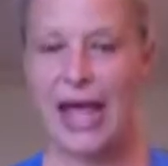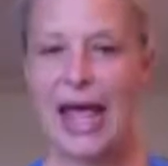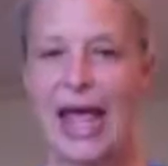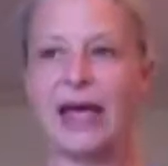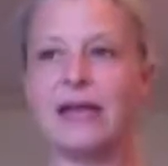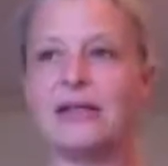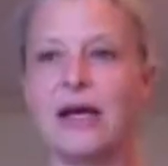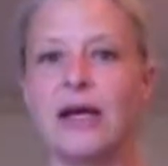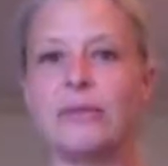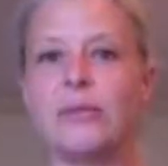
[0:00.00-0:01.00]
and
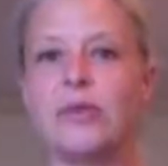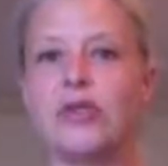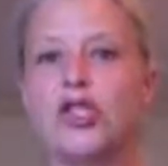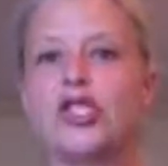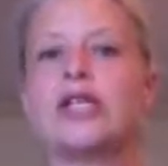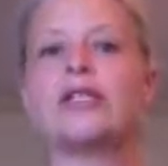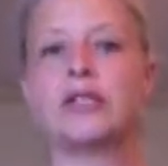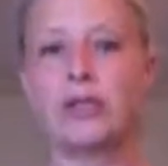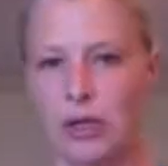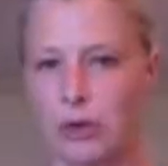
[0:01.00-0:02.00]

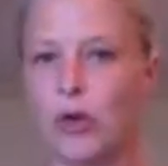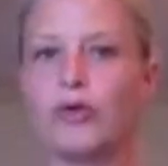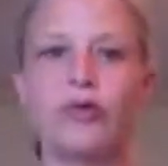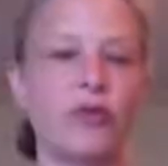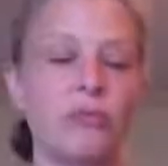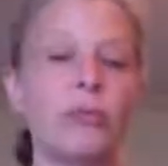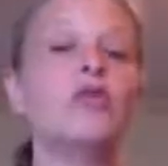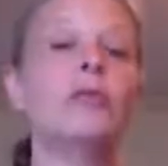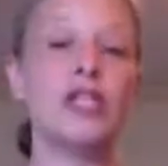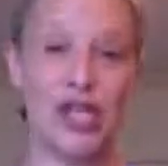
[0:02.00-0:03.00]
just go through the
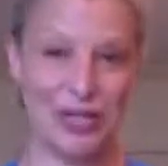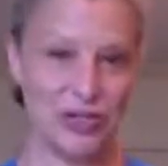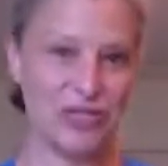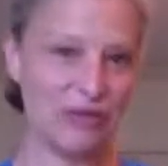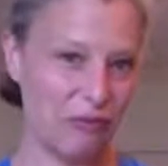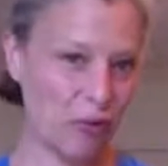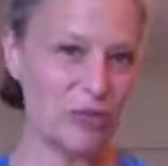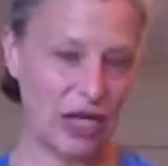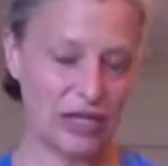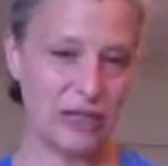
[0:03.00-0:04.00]
movement changes, the form
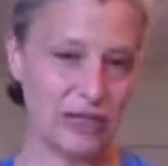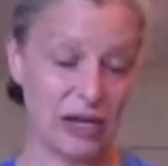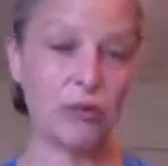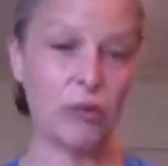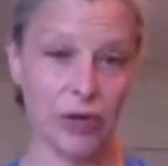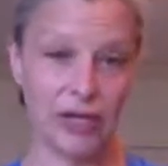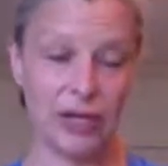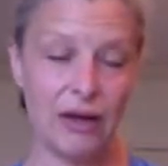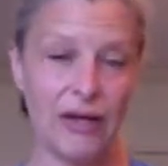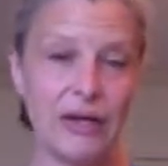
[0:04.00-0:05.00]
changes that we're
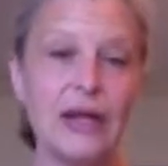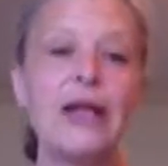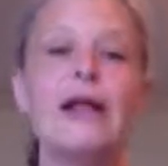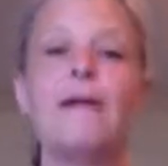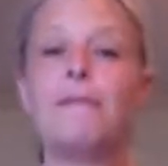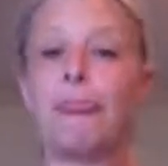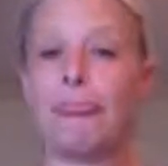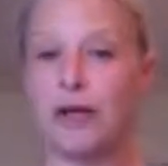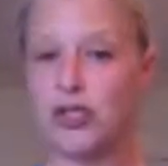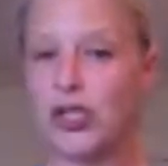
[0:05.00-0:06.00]
working on,
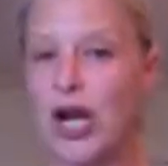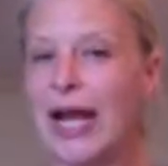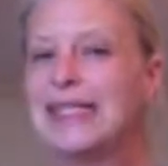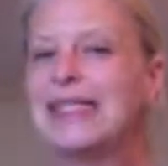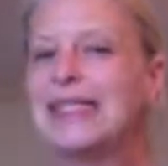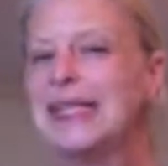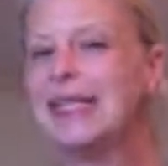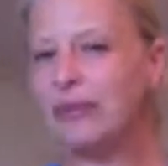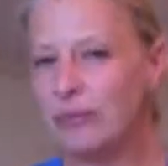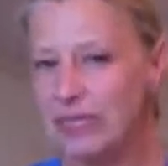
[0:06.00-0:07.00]
their stride
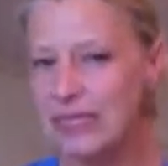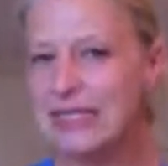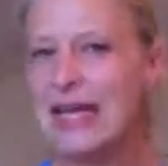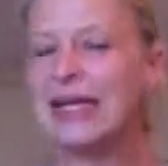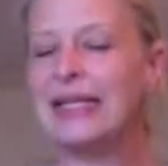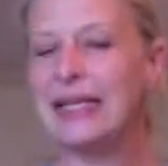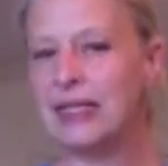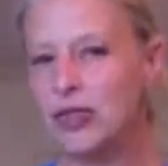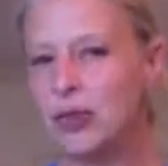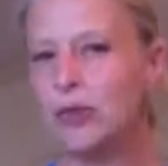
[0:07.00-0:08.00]
seems to settle
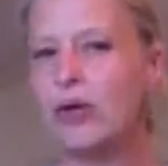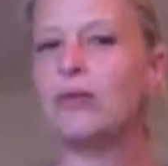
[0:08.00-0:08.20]
into a